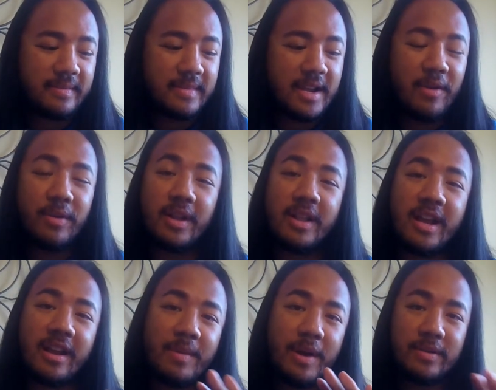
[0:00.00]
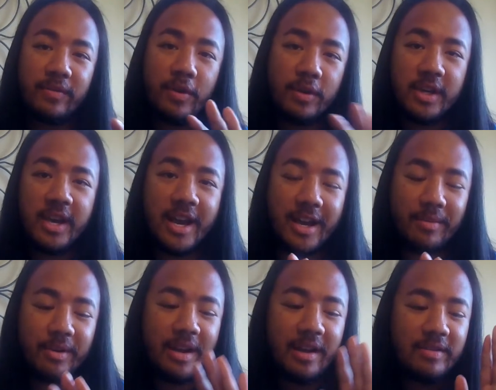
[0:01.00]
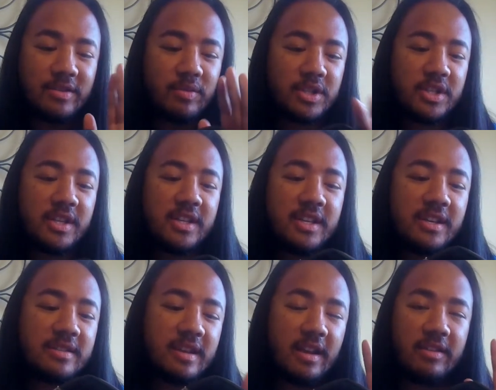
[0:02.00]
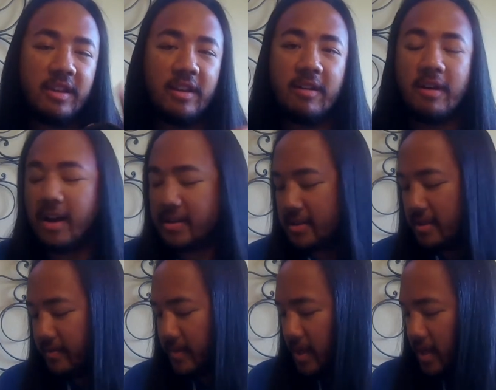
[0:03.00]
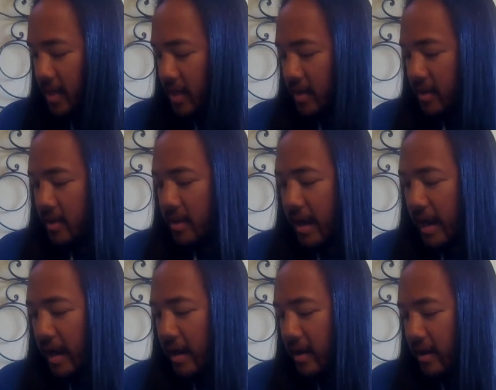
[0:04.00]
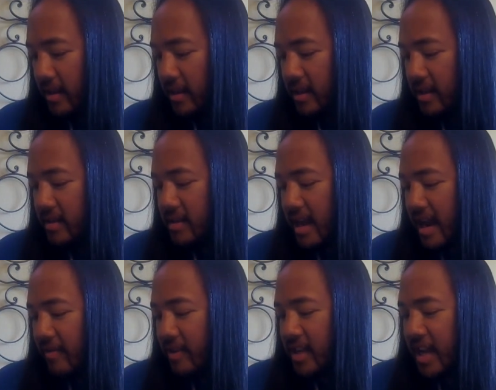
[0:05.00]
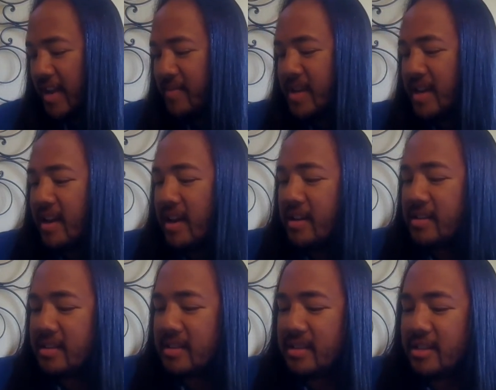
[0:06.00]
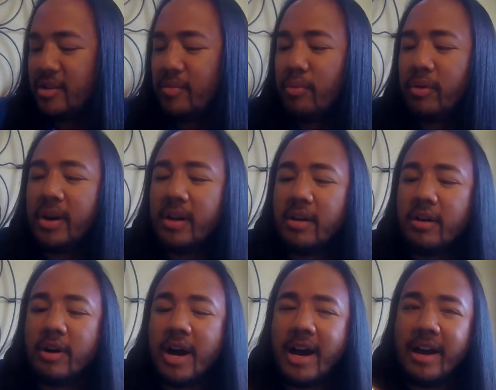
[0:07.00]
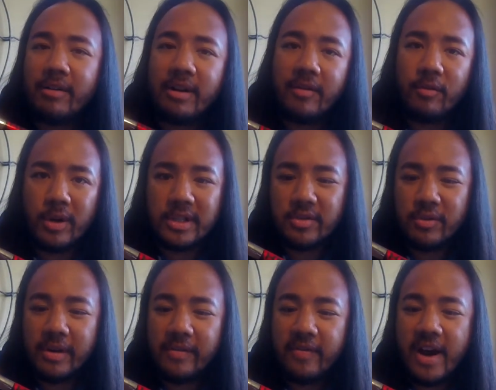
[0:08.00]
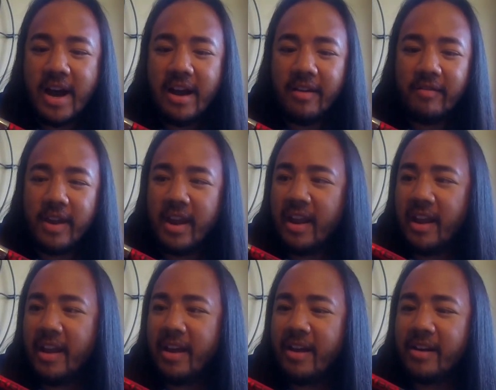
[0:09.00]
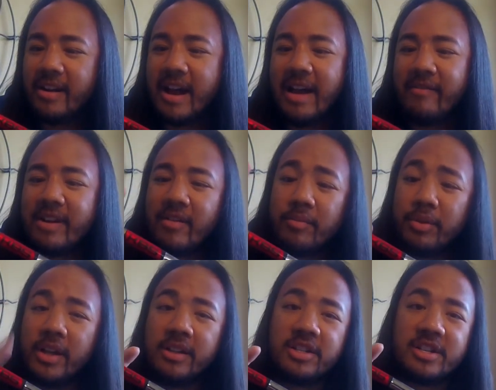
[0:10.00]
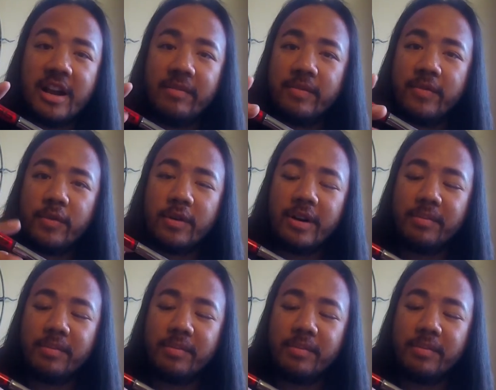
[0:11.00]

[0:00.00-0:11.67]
I really like them. I was a Vokey guy, but I have switched to these, and they are awesome. And in these, I have the KBS 2.0 High Rev 125, and I've never played the shaft before.